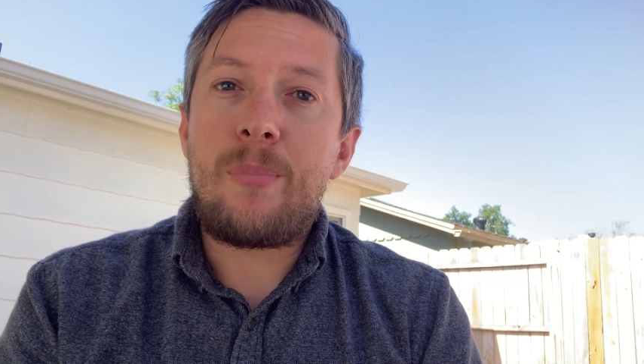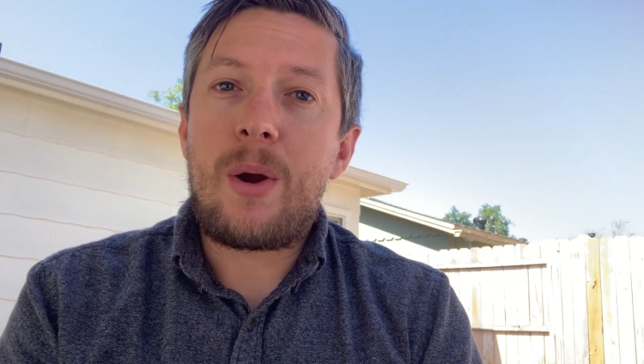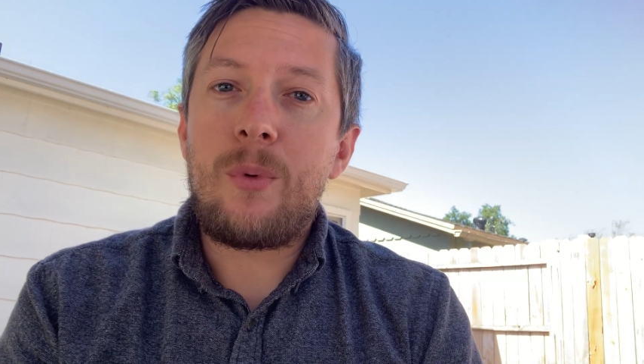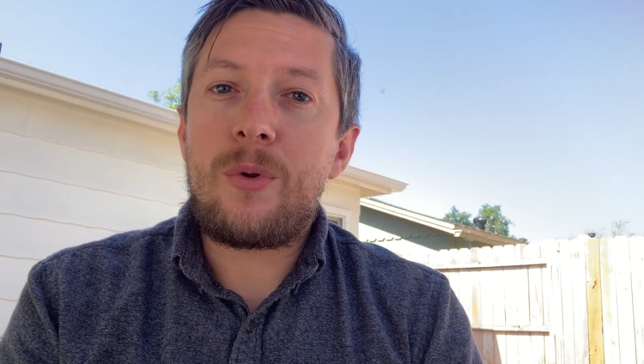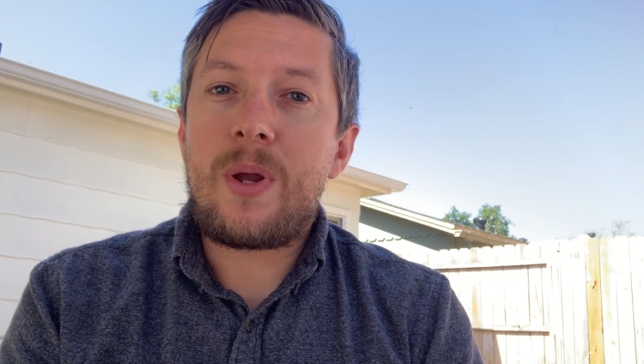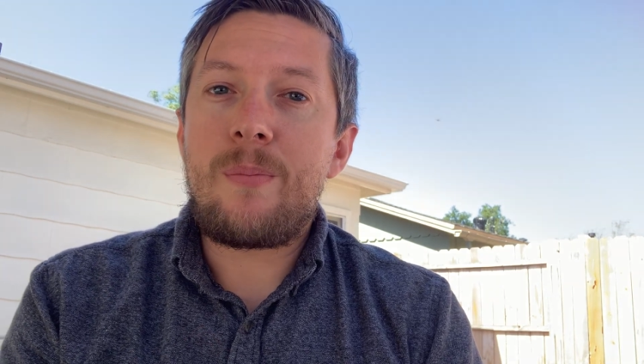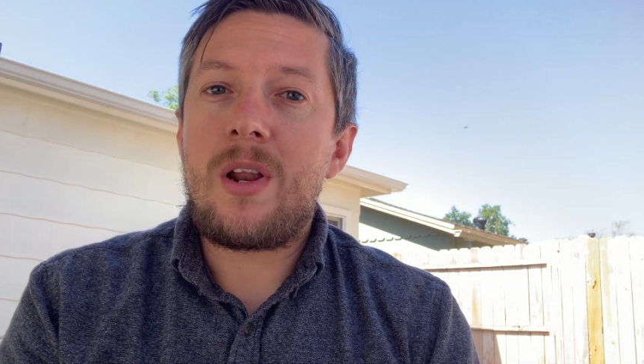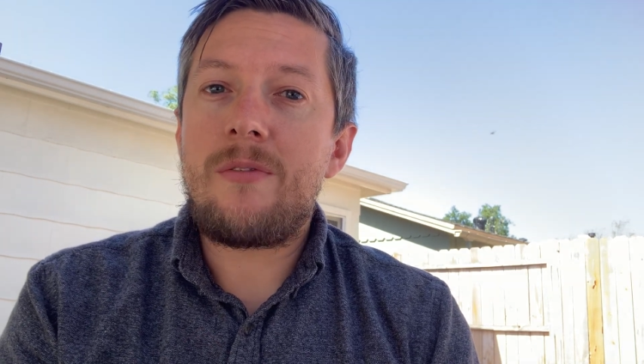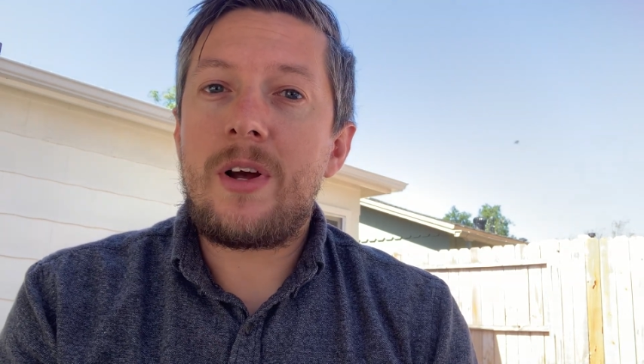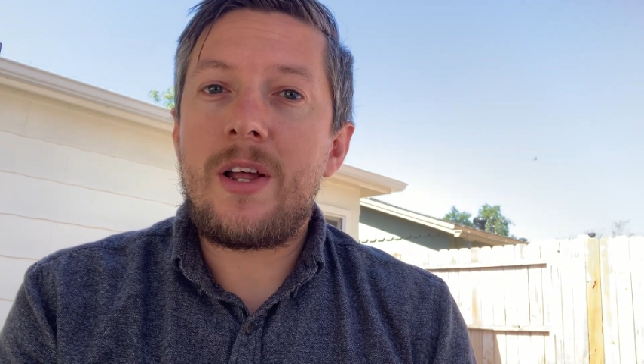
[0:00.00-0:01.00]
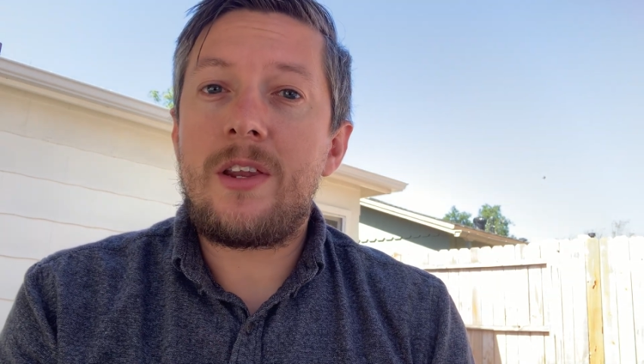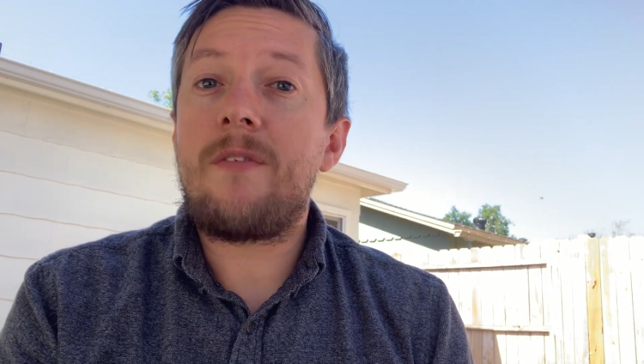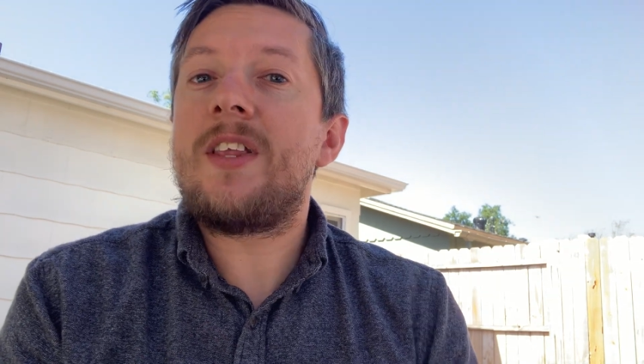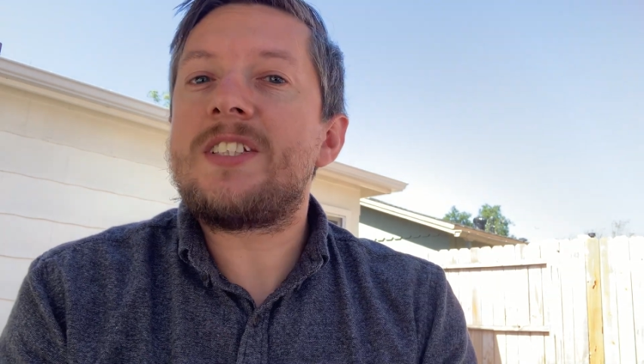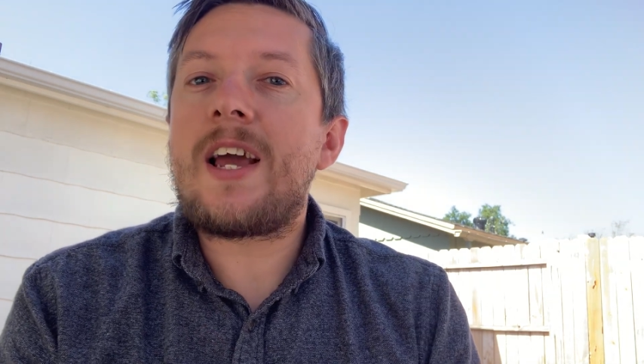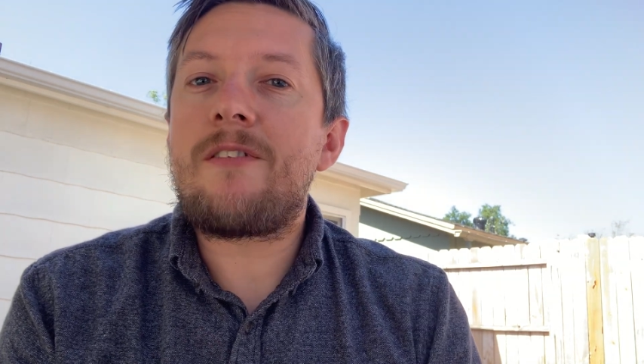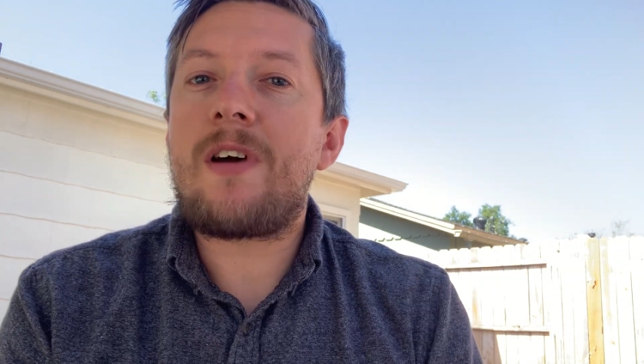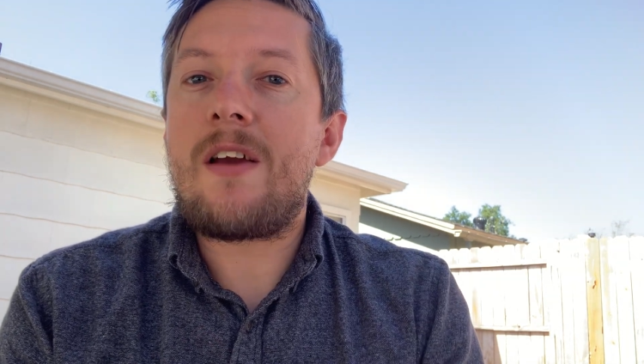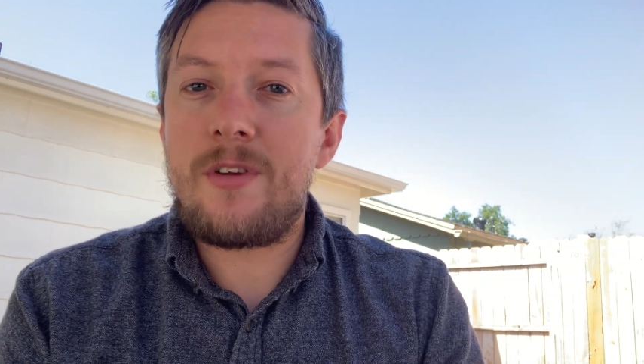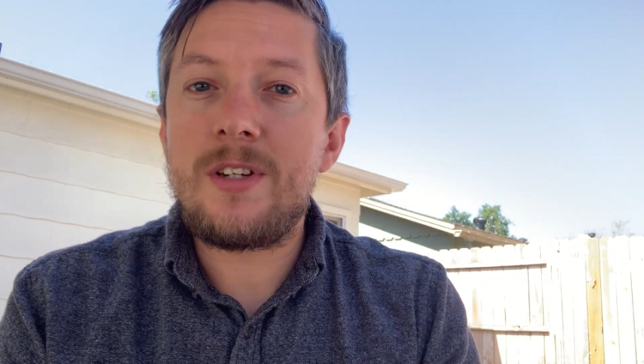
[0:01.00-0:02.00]
but we're doing a bit of a Duff the Psych
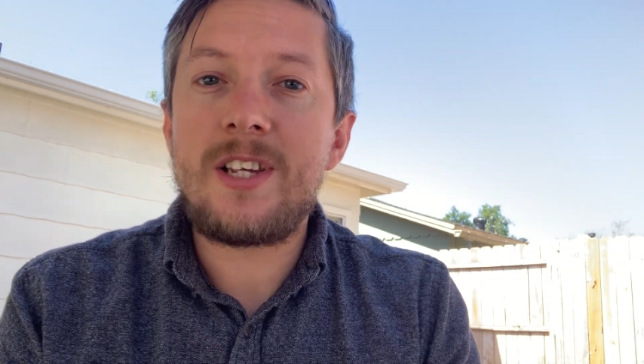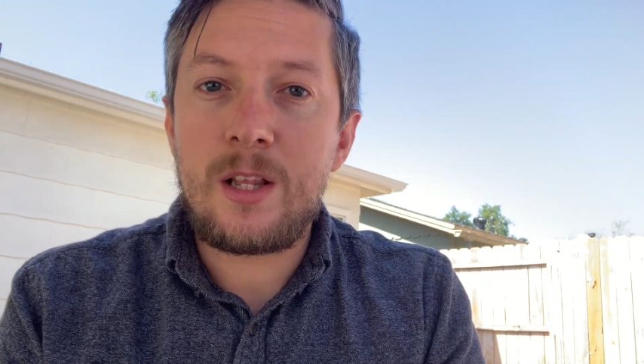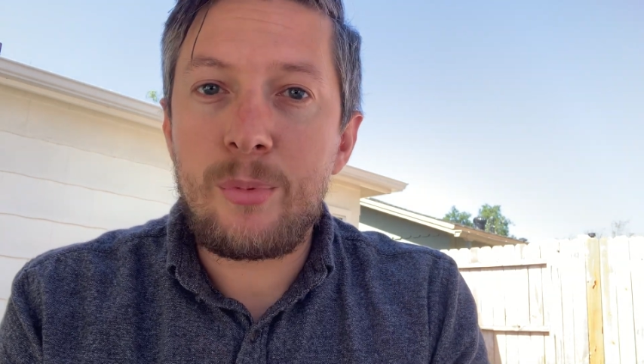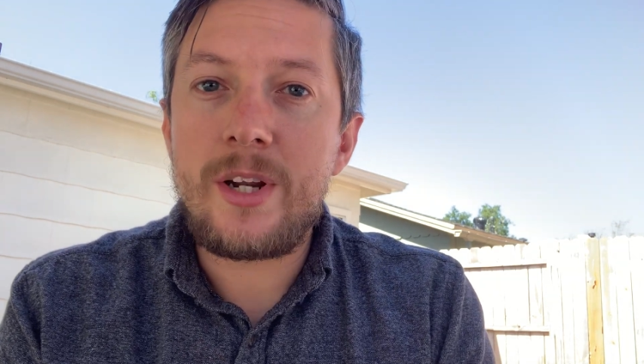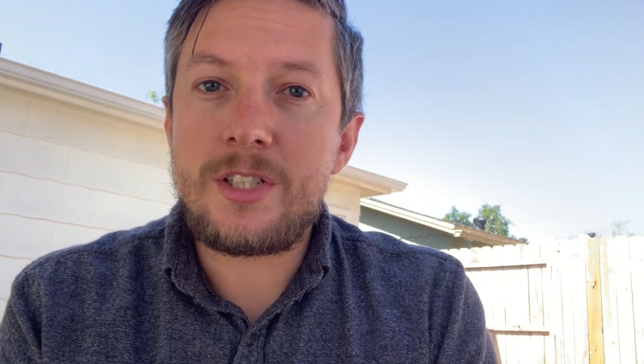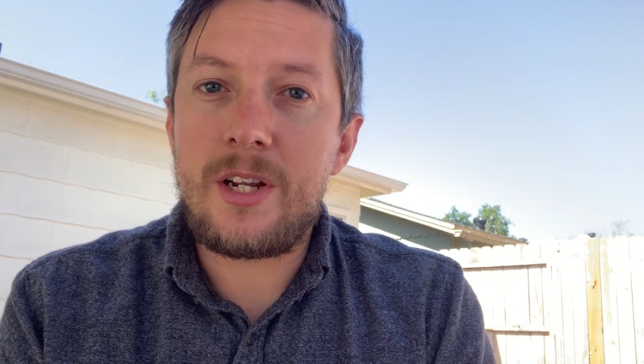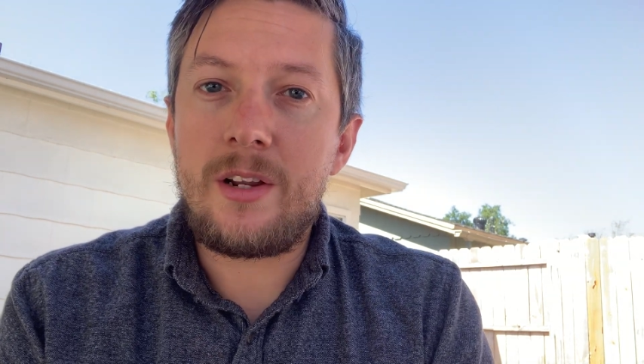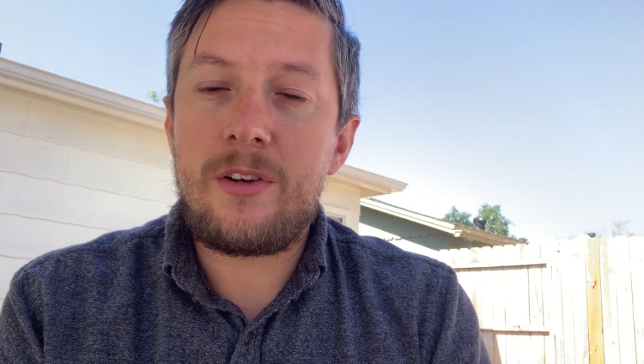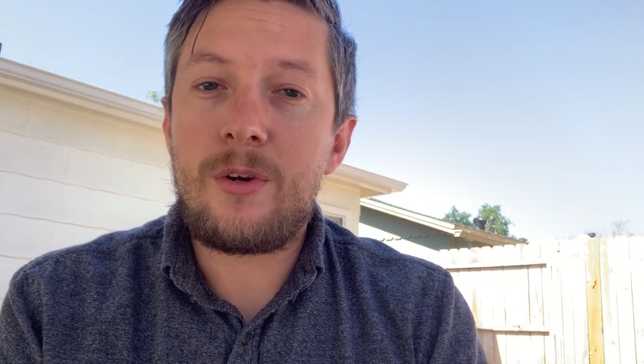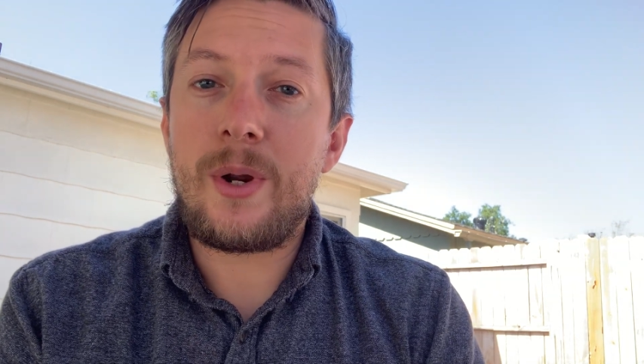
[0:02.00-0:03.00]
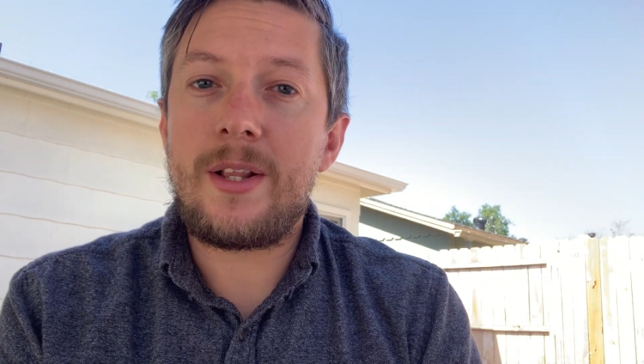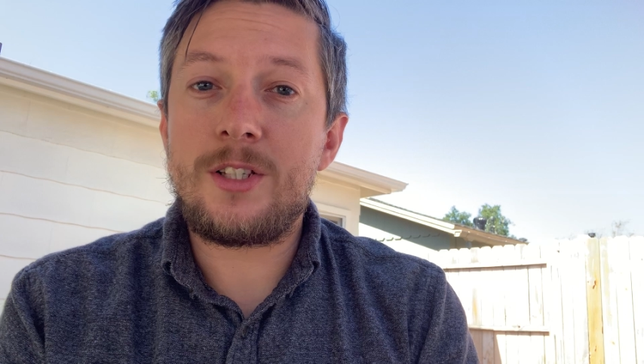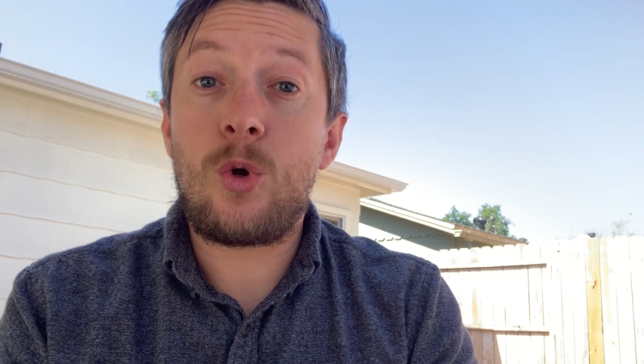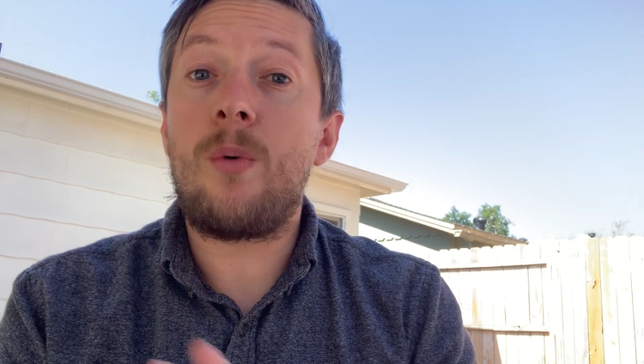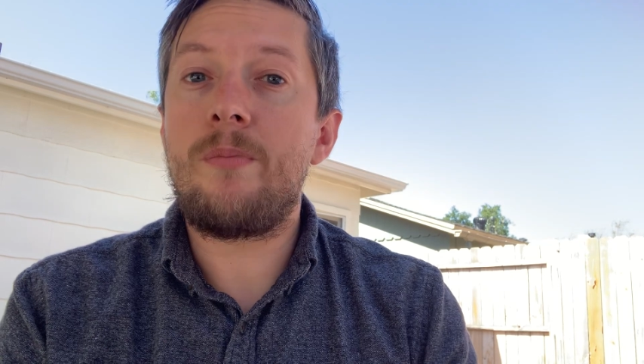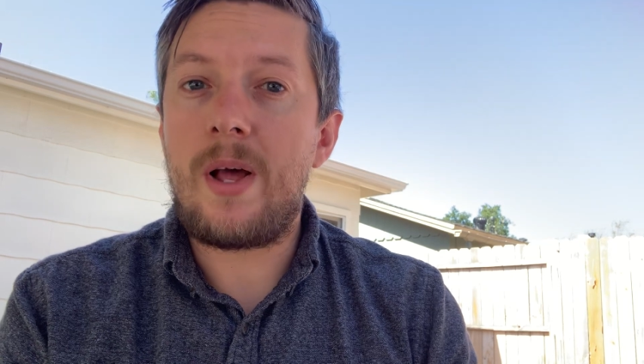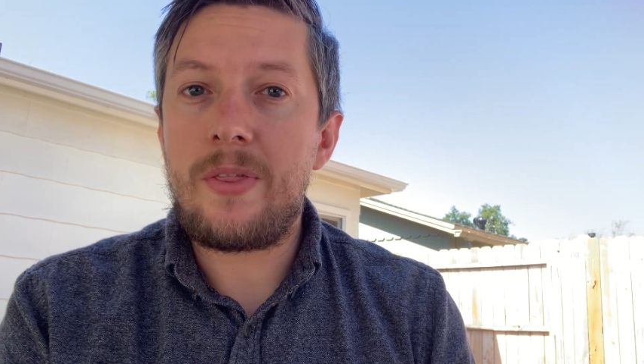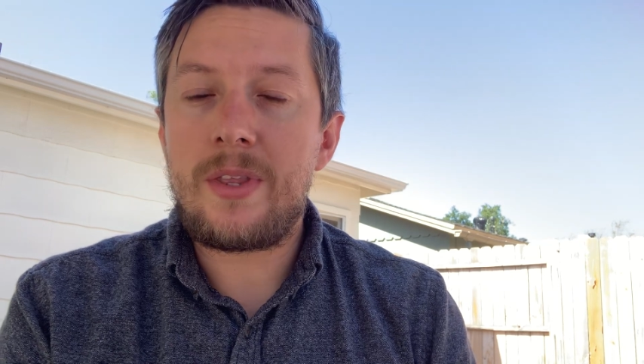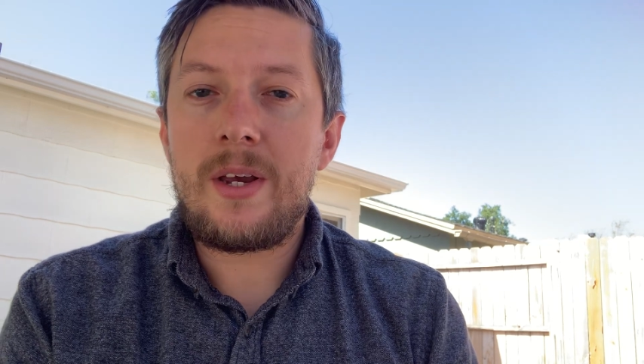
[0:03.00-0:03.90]
five year celebration during this whole month.